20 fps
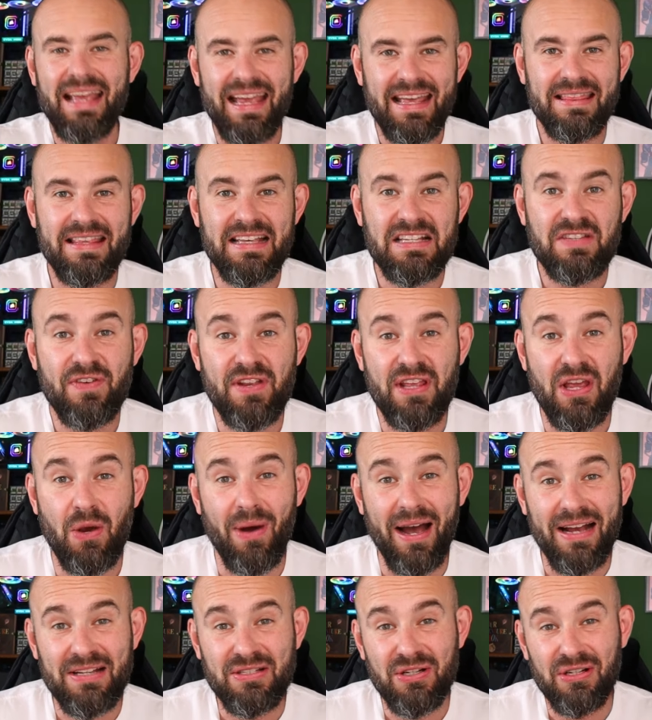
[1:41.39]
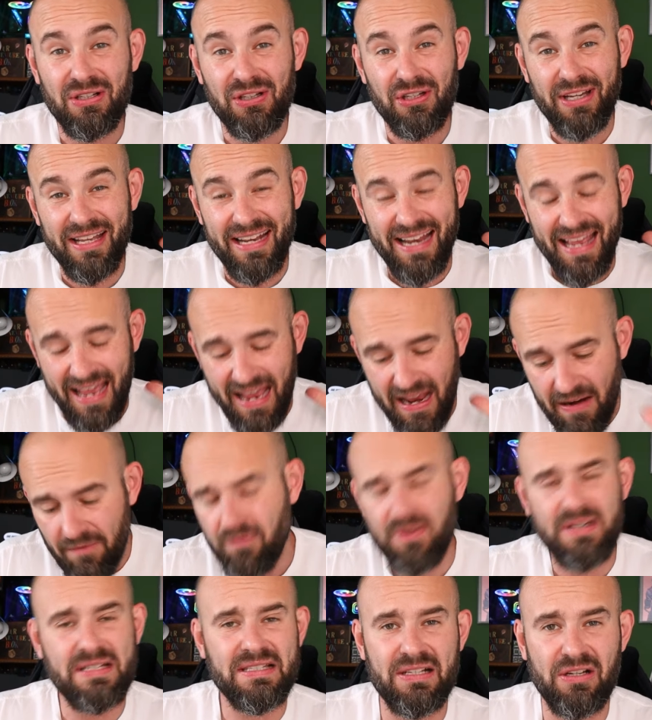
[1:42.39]
In this video, I took a look at
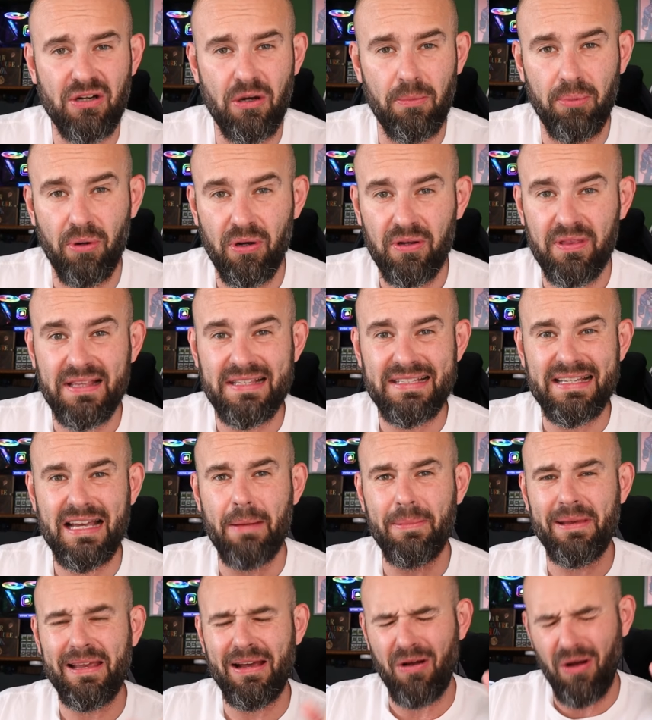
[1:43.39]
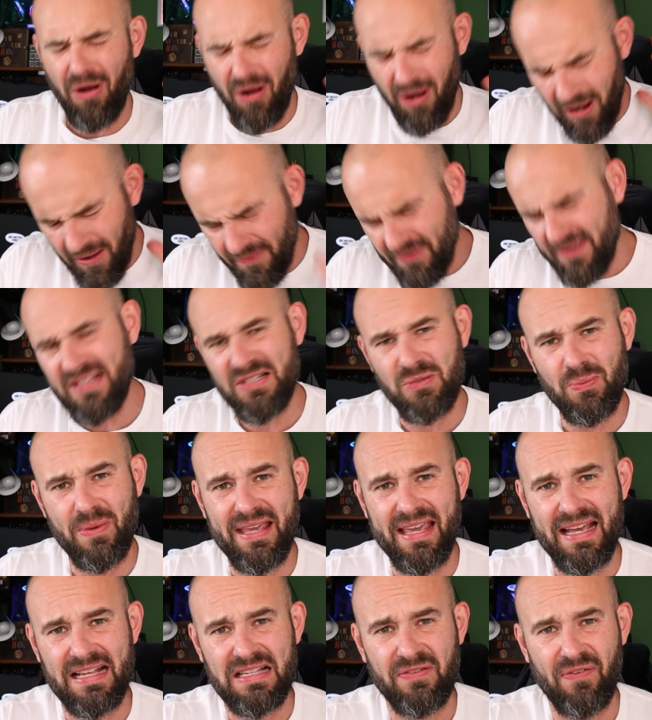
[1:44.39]
every single book that's coming out on this
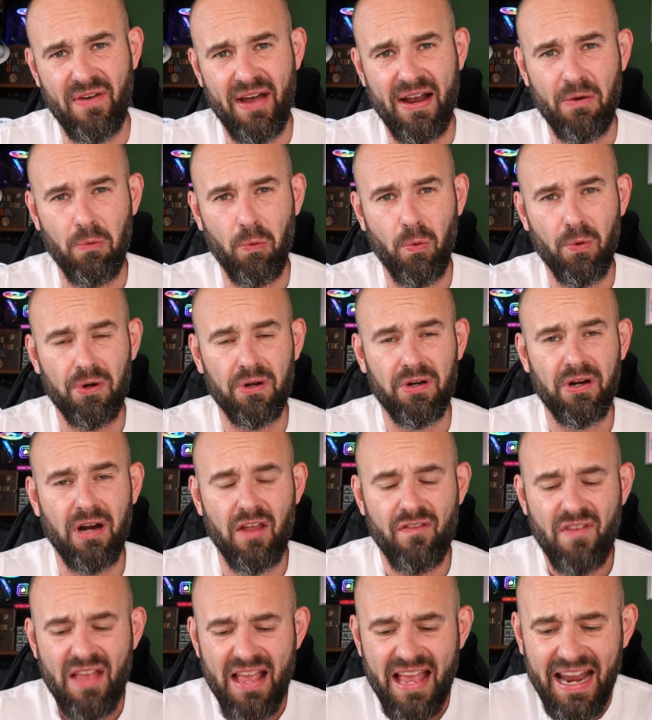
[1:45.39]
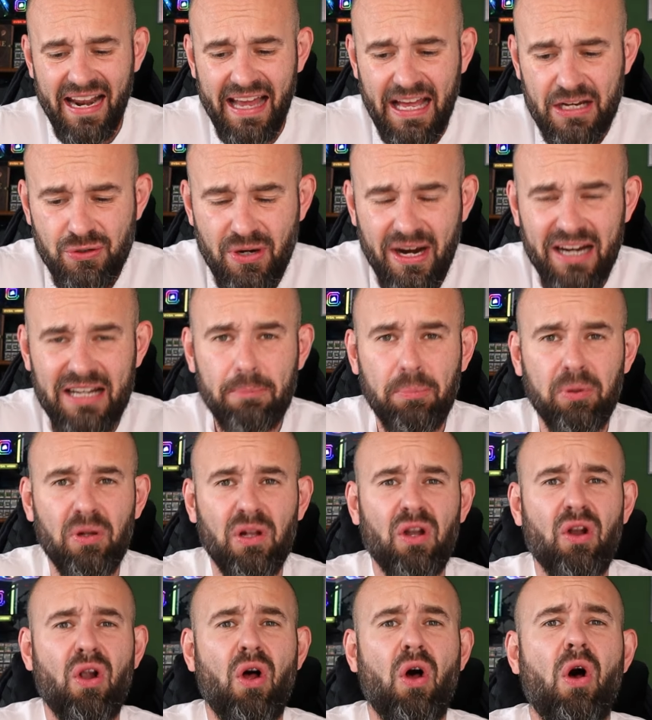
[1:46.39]
weekend's final order cutoff, and I tried to
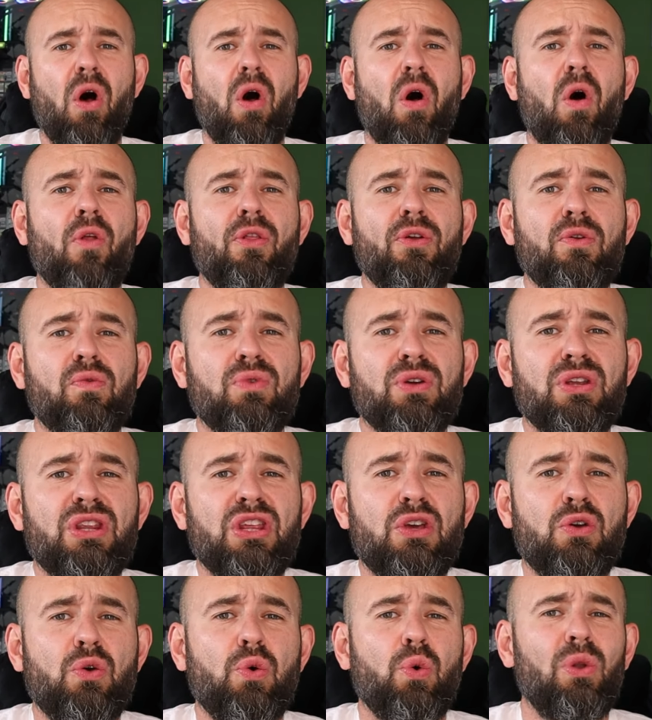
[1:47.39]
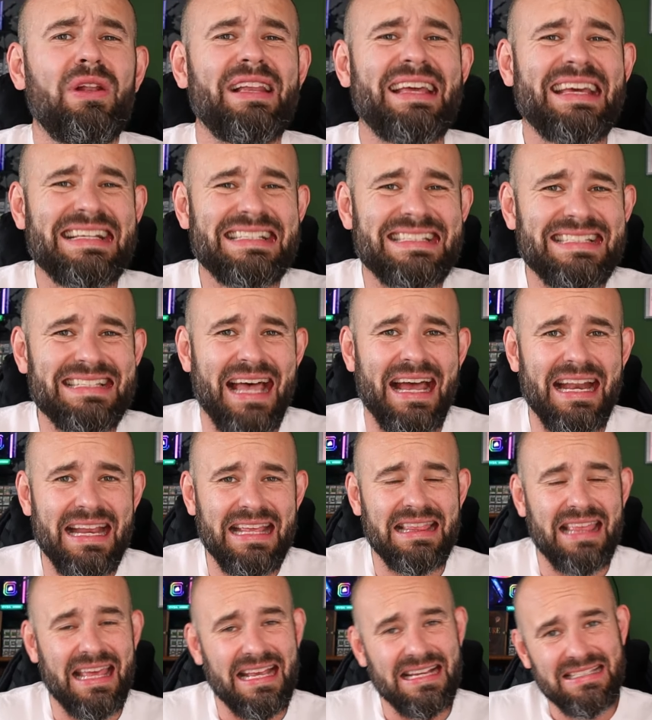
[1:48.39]
pull out all the really cool,
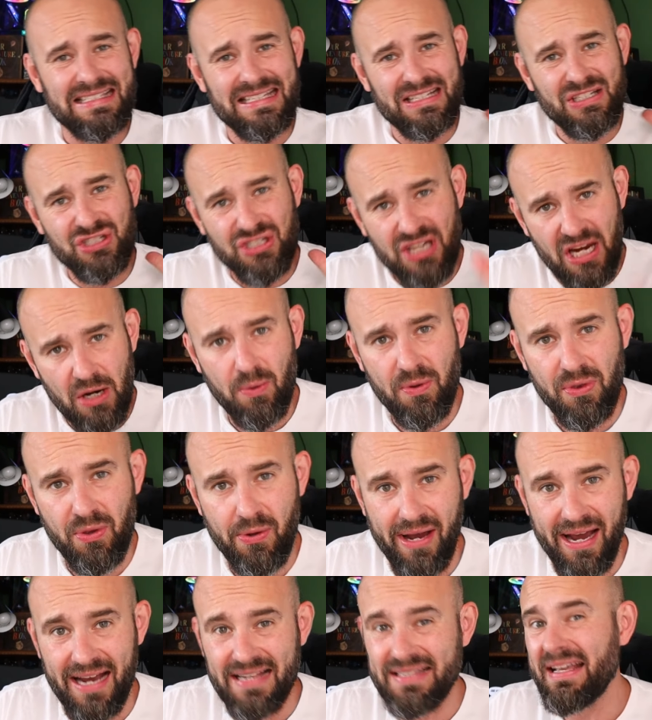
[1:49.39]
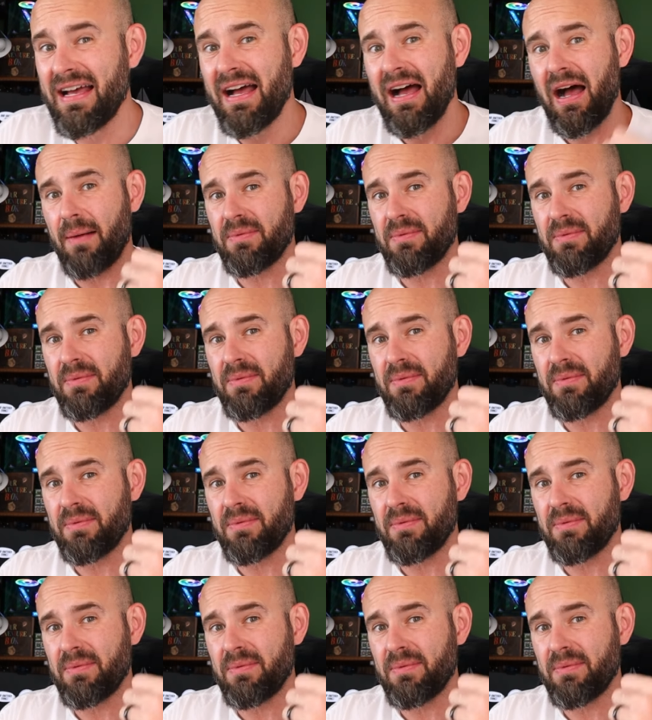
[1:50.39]
exciting things to share with you guys.